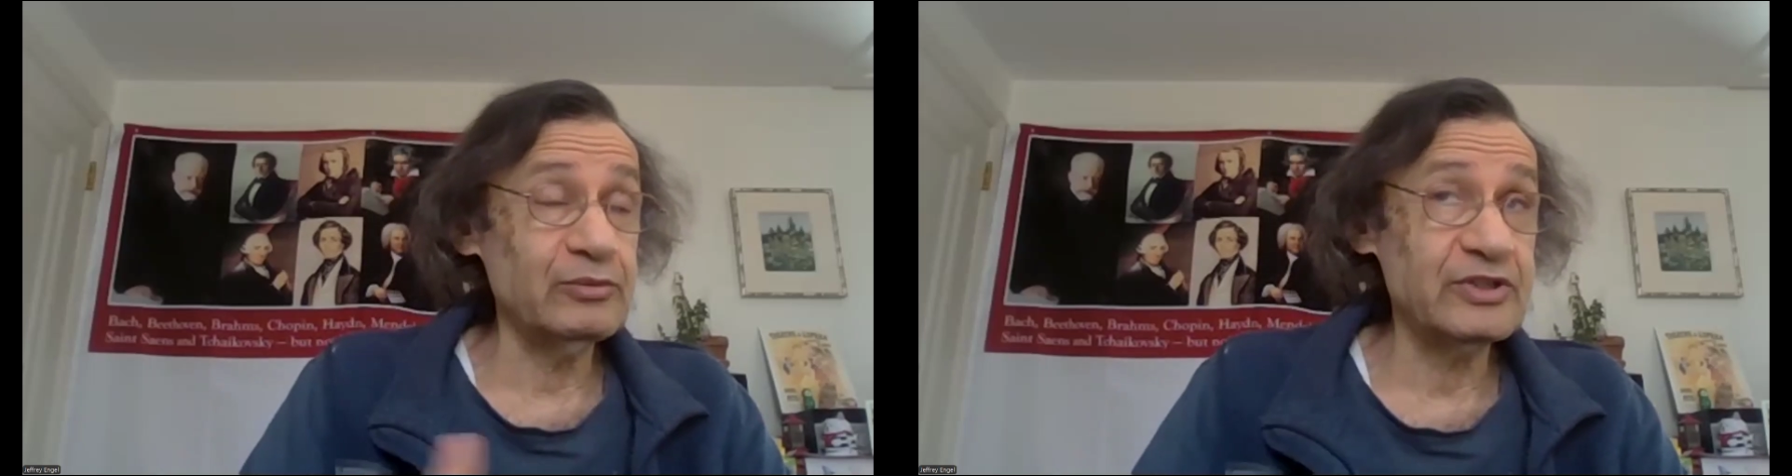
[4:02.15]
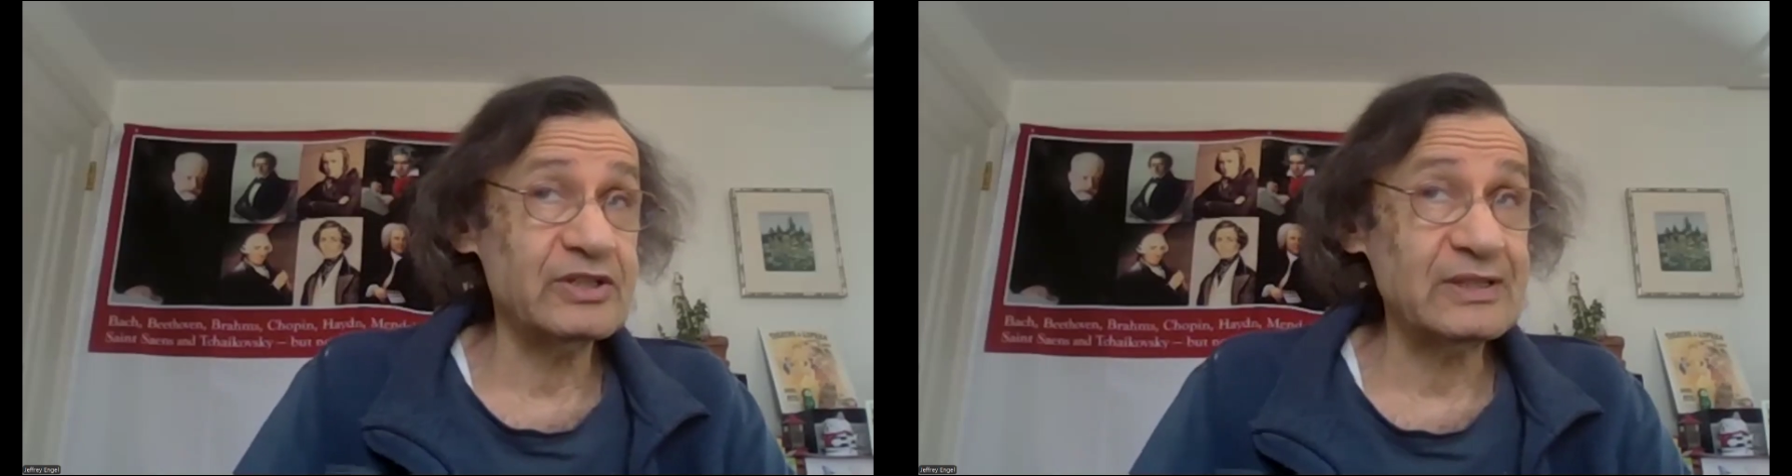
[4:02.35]

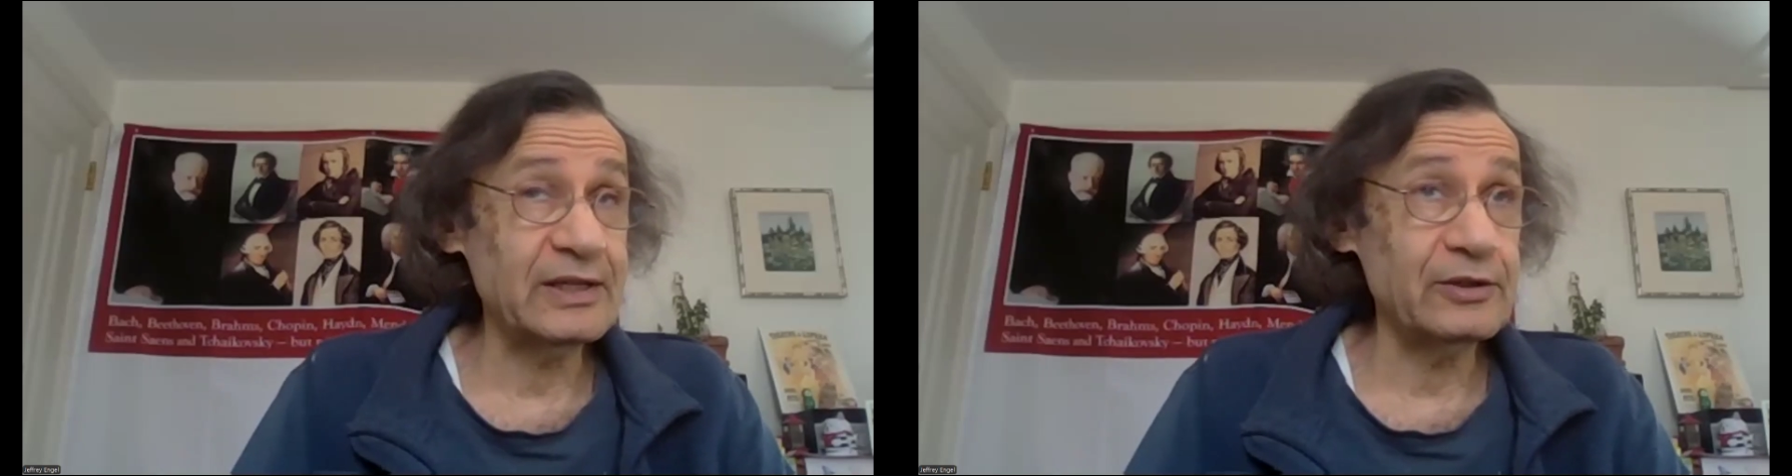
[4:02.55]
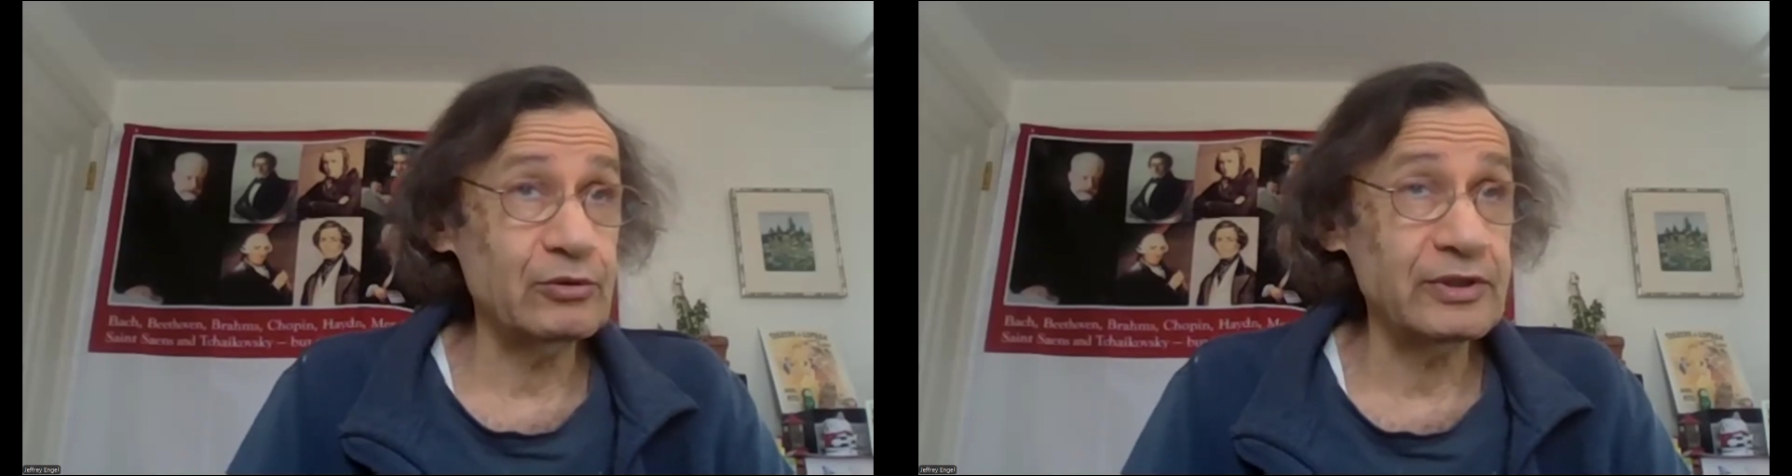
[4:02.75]
which is
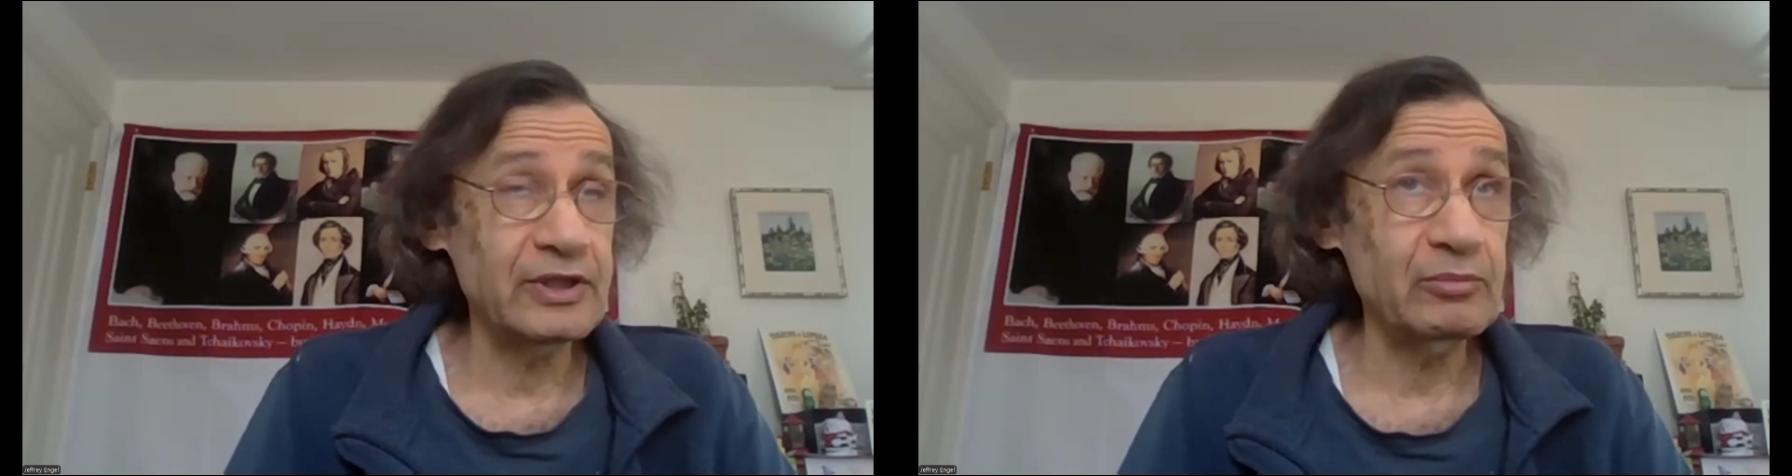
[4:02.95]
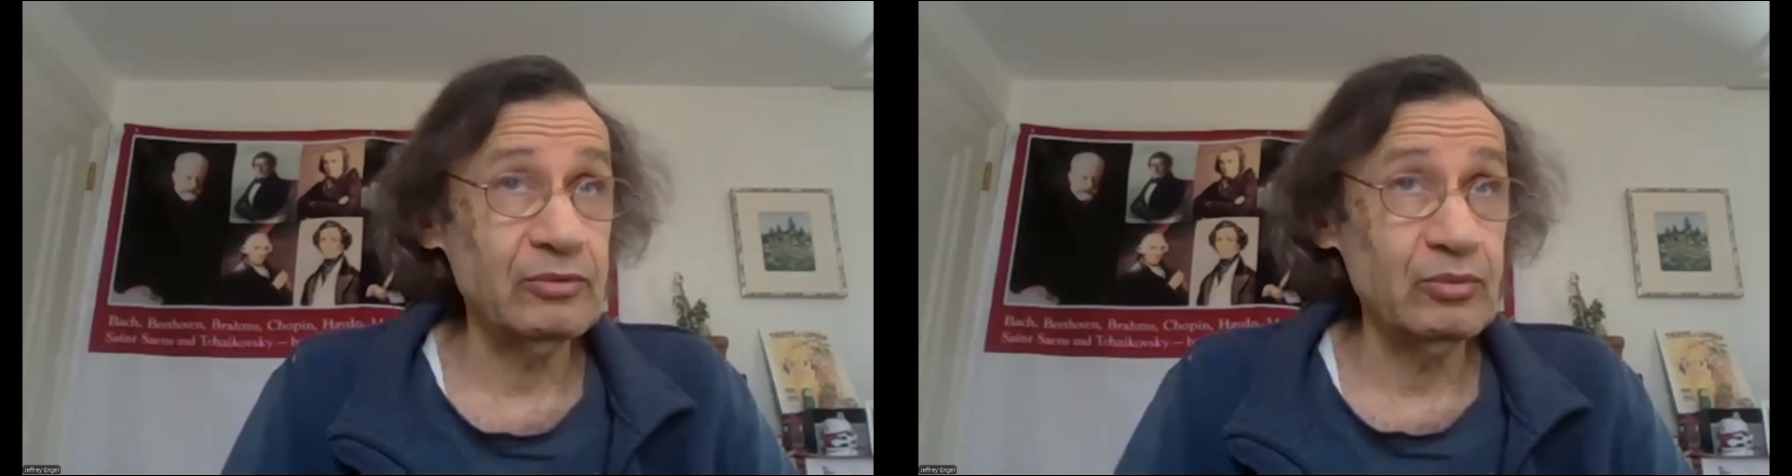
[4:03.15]
Leonore
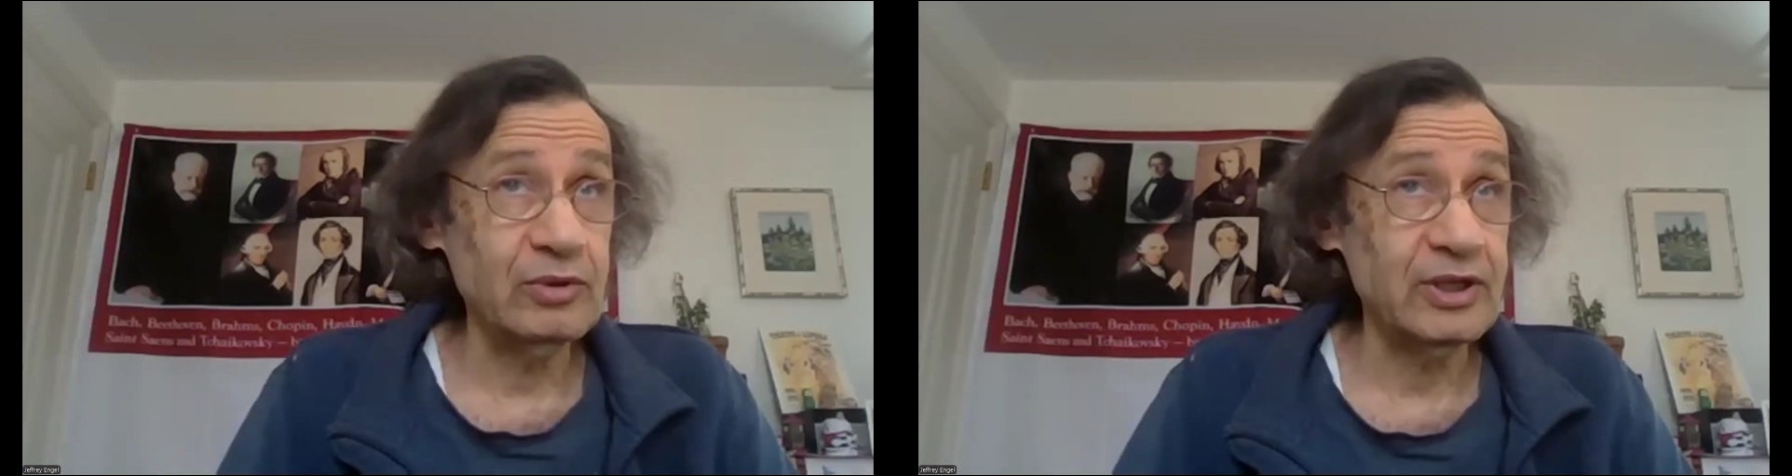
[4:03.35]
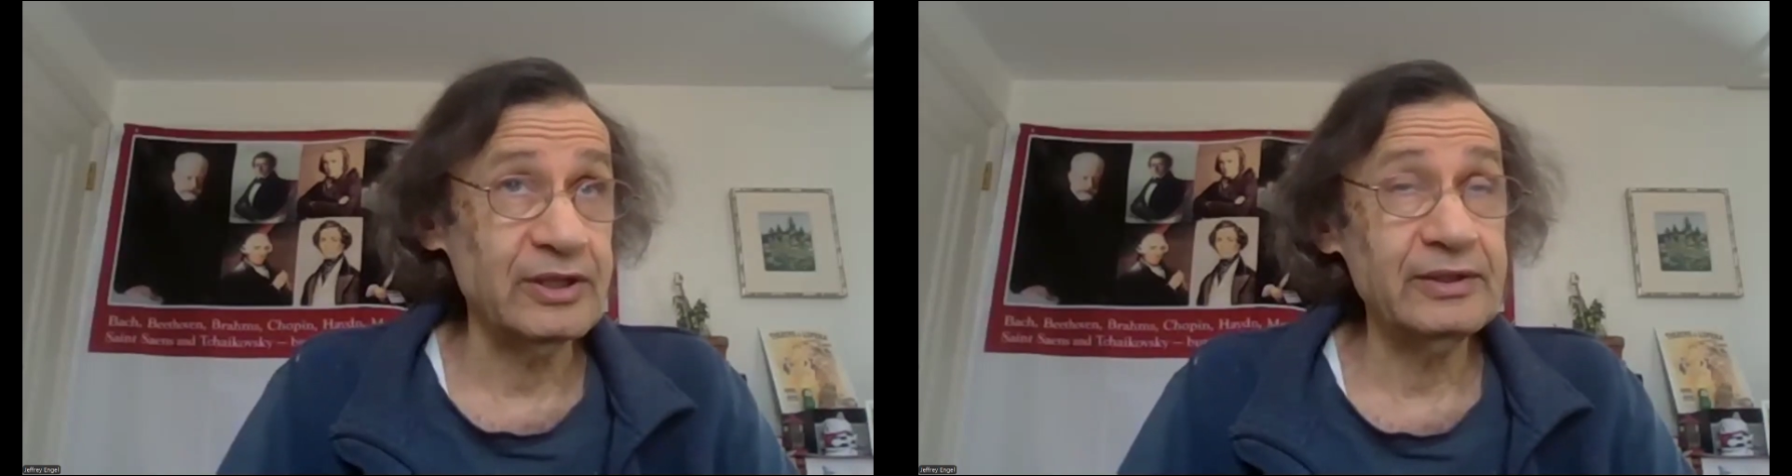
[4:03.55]
number
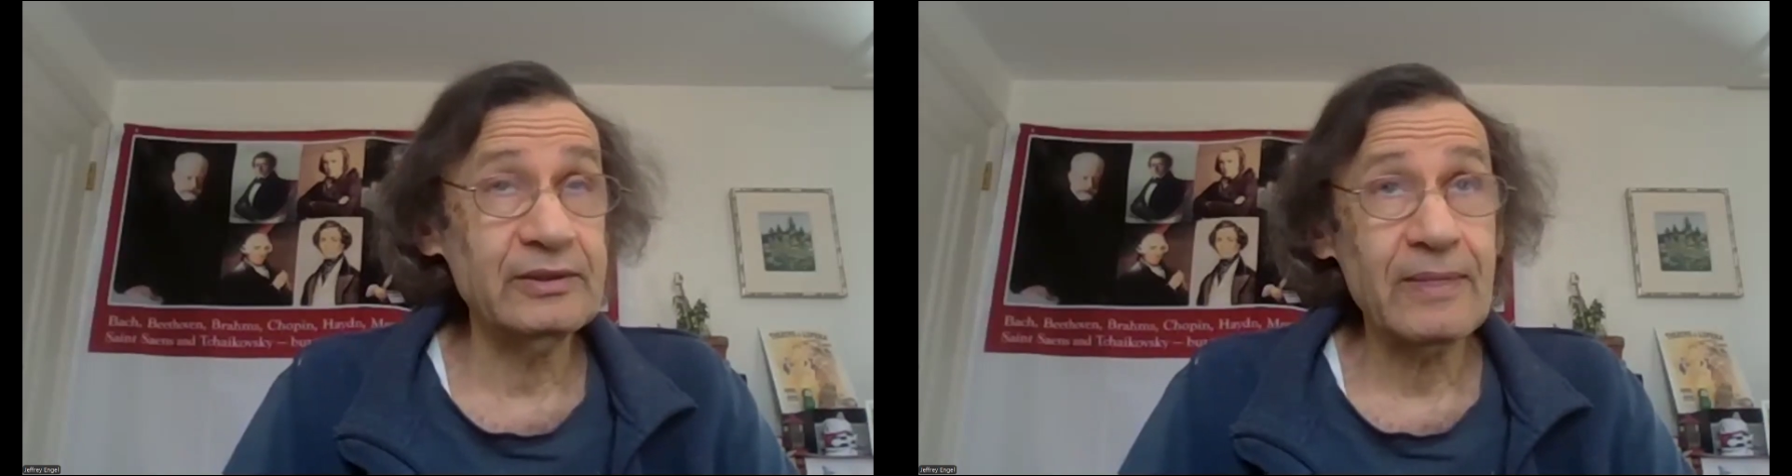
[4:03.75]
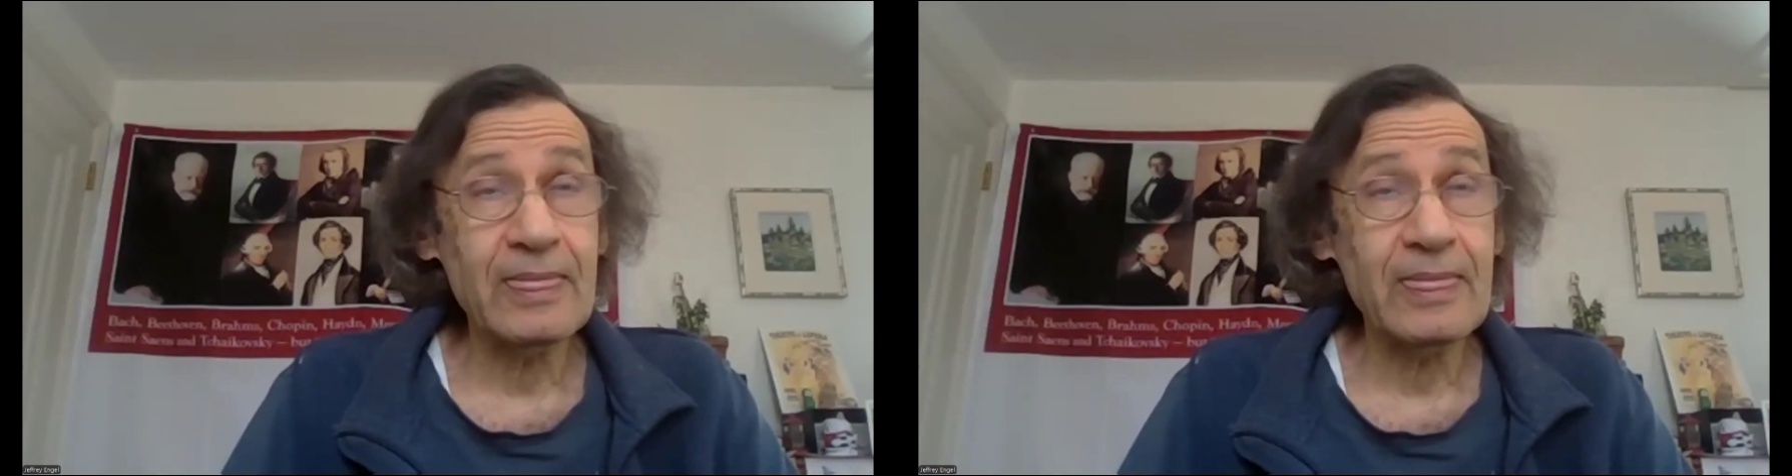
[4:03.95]
1.